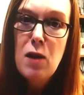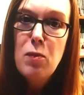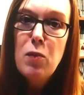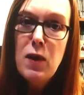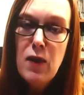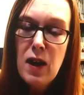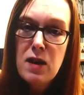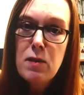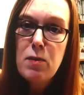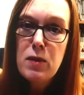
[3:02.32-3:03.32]
We've had
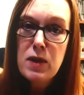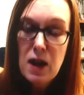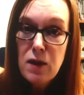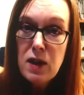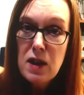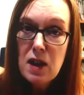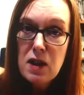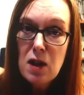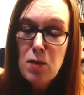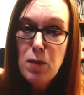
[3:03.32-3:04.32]
safety
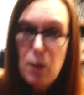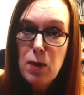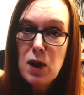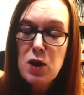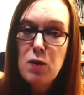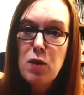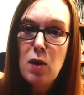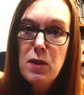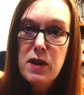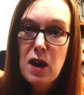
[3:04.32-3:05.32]
data published from
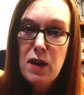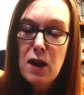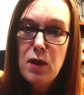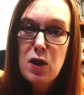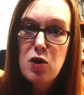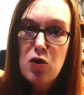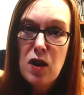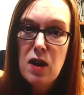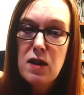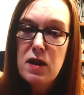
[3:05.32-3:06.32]
the South African
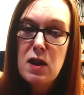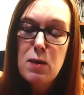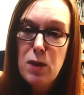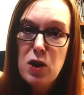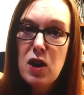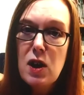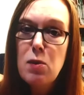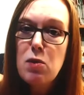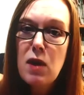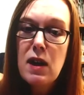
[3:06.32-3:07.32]
trials, and it's been shared
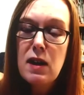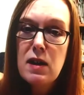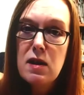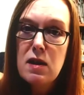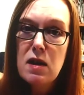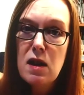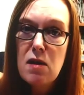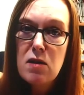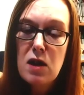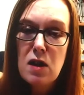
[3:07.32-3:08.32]
with regulators, and there are
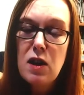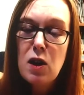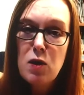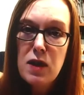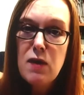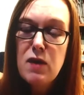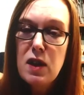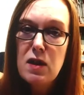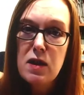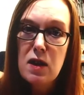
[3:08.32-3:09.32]
certainly no safety
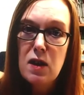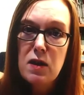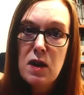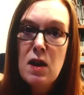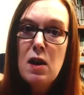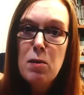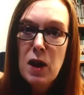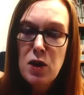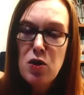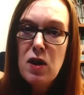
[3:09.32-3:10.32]
concerns. But
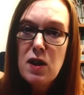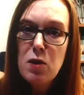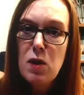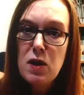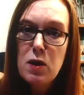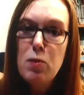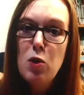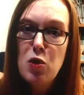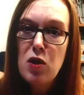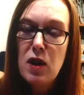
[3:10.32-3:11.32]
that trial is quite a
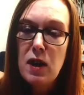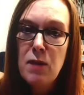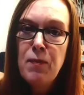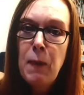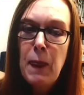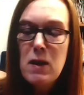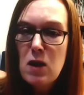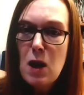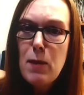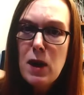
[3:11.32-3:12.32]
small trial, so
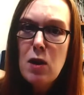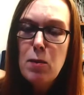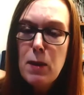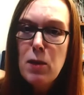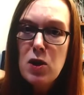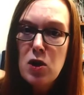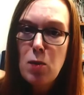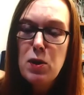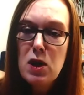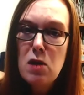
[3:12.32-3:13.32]
there may not be much
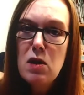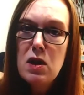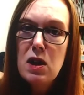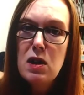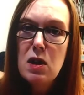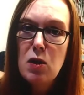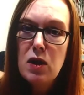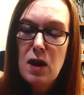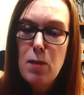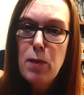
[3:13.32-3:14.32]
opportunity to look
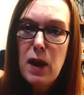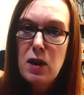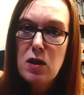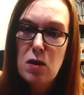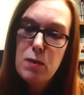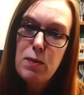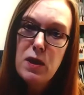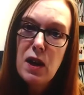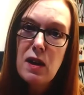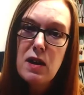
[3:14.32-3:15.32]
at impact on
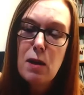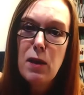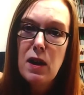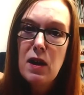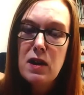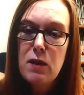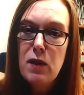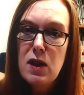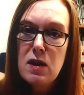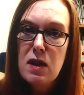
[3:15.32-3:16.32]
particularly something like
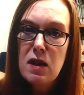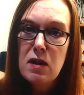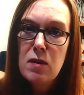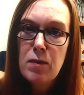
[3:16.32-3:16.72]
severe disease.